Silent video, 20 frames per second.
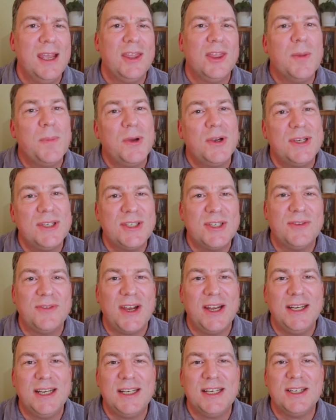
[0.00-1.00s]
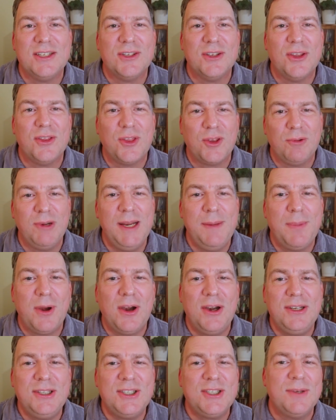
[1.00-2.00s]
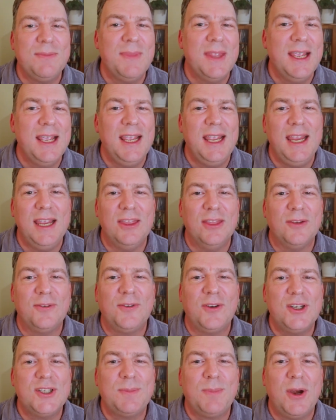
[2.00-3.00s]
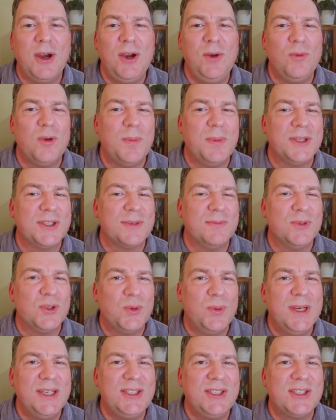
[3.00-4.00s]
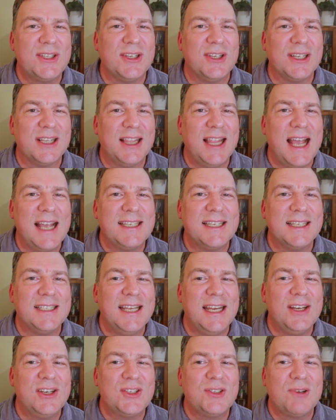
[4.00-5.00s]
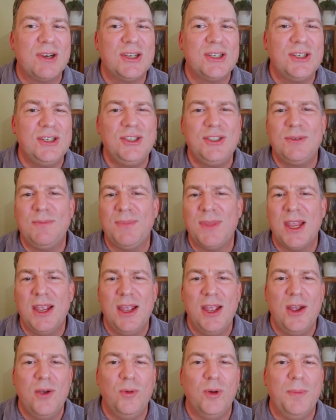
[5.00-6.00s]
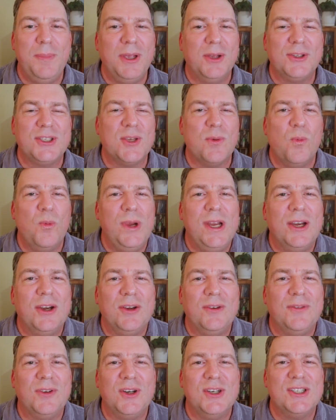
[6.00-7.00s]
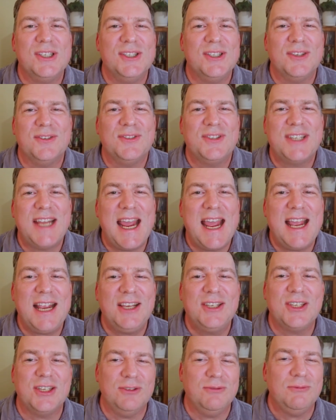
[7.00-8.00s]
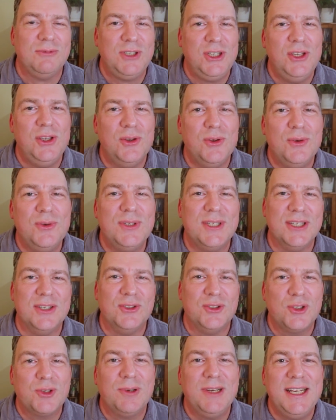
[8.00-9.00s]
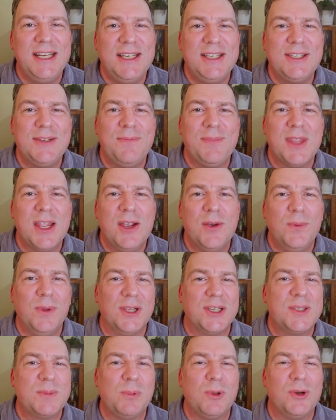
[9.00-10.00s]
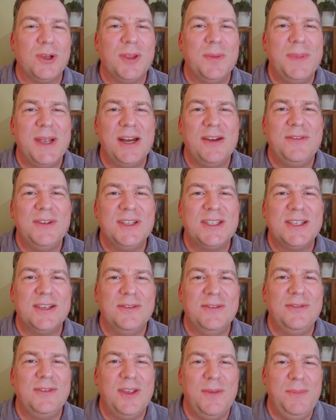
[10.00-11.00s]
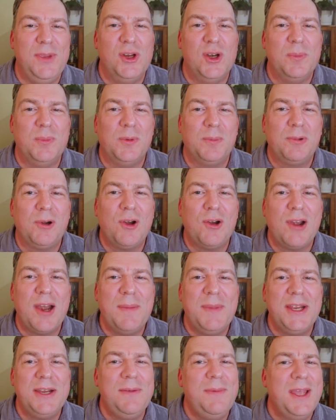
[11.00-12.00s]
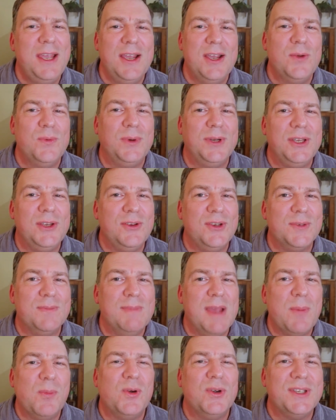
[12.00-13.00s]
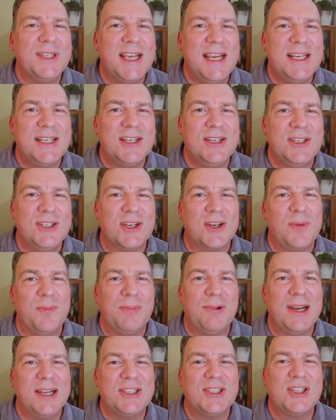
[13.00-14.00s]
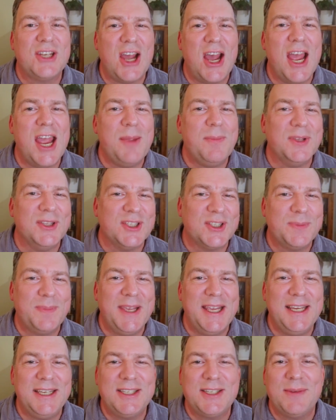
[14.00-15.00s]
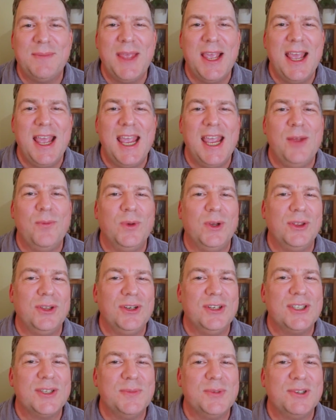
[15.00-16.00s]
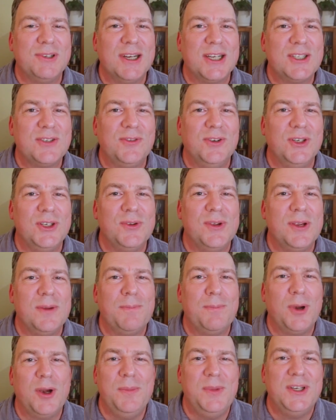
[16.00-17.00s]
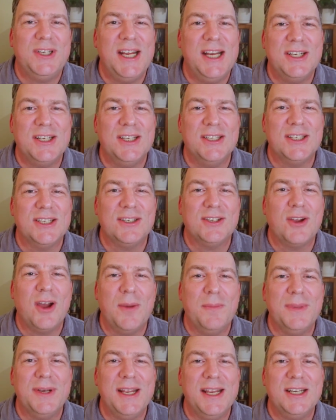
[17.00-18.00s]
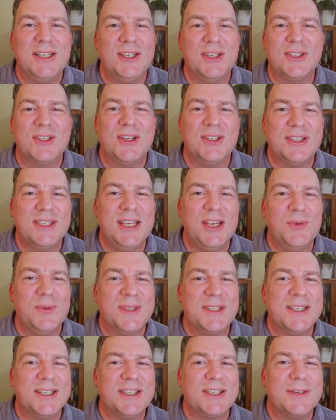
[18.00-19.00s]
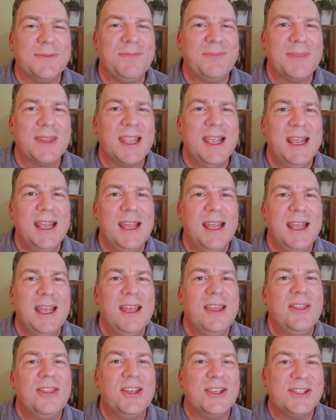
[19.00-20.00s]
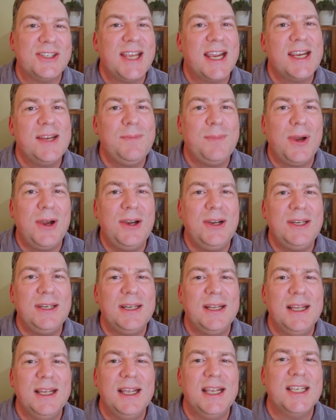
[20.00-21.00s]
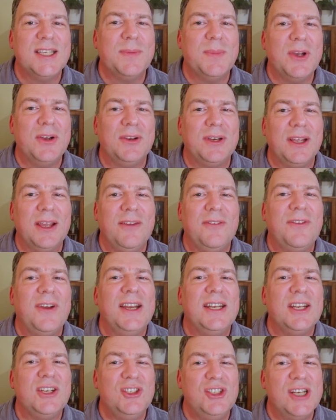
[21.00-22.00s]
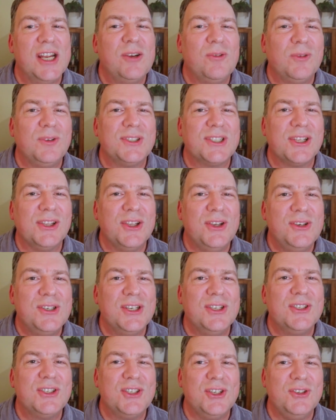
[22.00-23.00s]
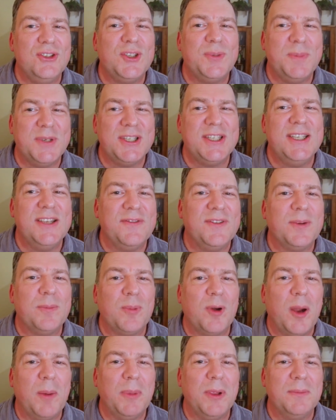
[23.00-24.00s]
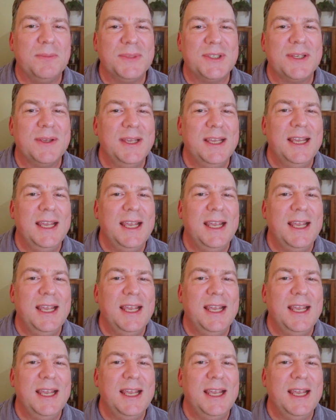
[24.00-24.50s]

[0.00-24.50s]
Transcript: The book is divided into three parts. In the first part, we'll put some twists on classic data structures. We'll build some weird versions of stacks and queues and trees, We'll explore the benefits of immutable programming. We'll use memoization to compress time and space, and we'll learn some tricks for doing permutations and combinations on sequences. The second part is about finding general solutions to specific problems.